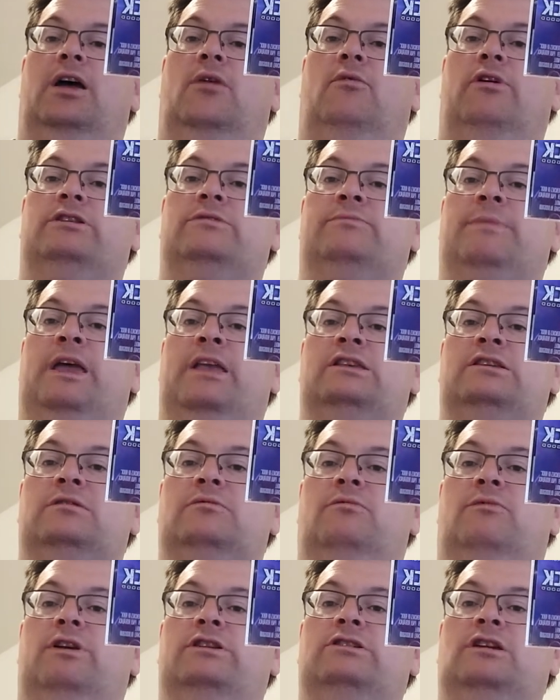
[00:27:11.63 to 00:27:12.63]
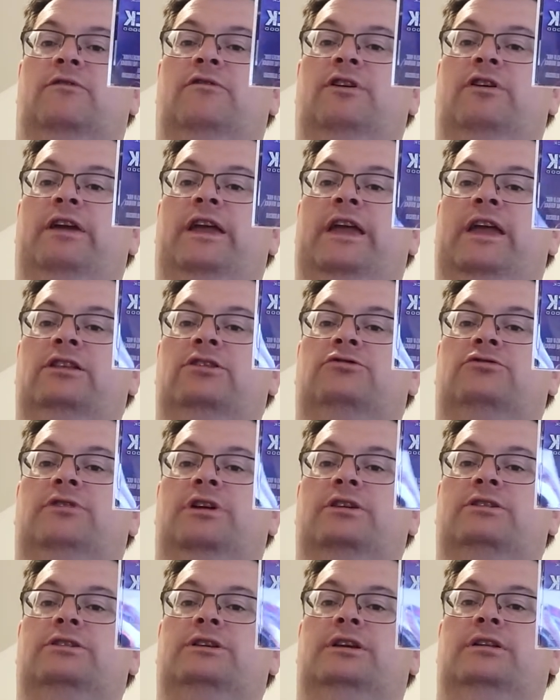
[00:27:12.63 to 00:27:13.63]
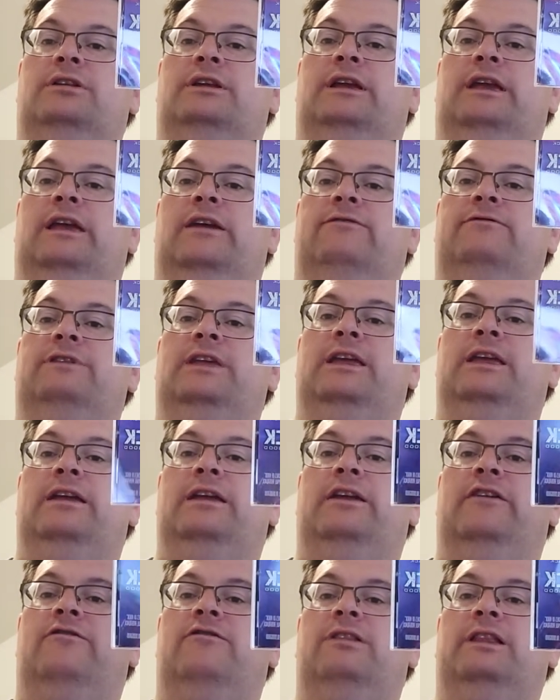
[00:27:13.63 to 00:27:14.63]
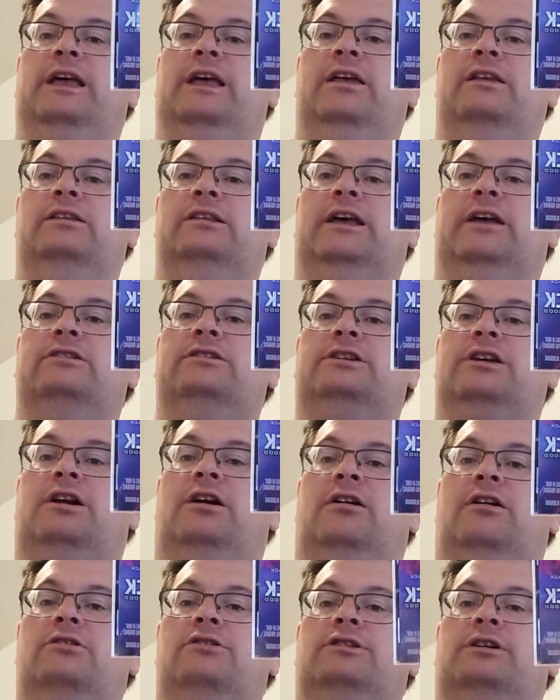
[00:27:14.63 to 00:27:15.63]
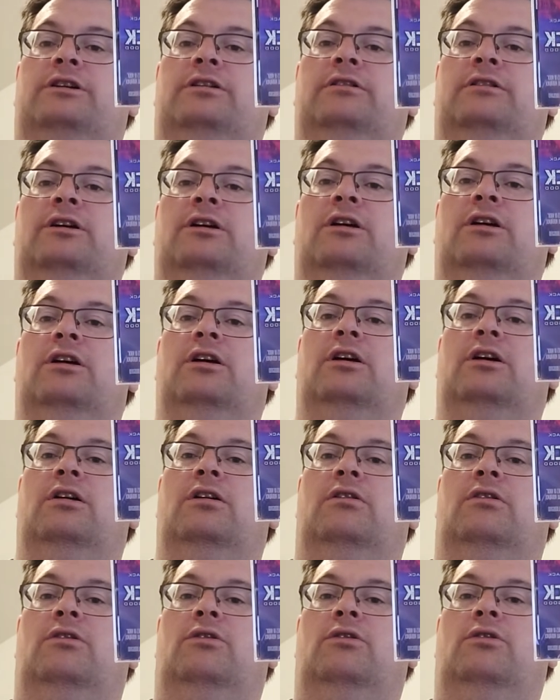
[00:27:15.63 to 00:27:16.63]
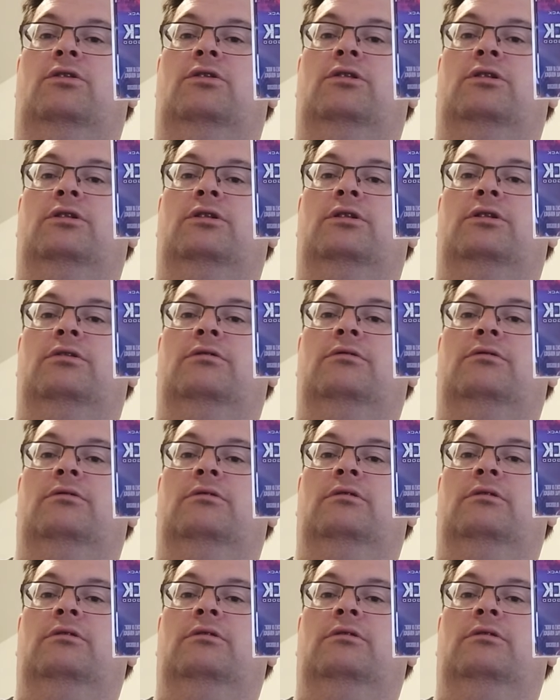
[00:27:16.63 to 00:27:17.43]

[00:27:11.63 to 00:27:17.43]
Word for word: which makes which I'm very interested if they if Les Carlson or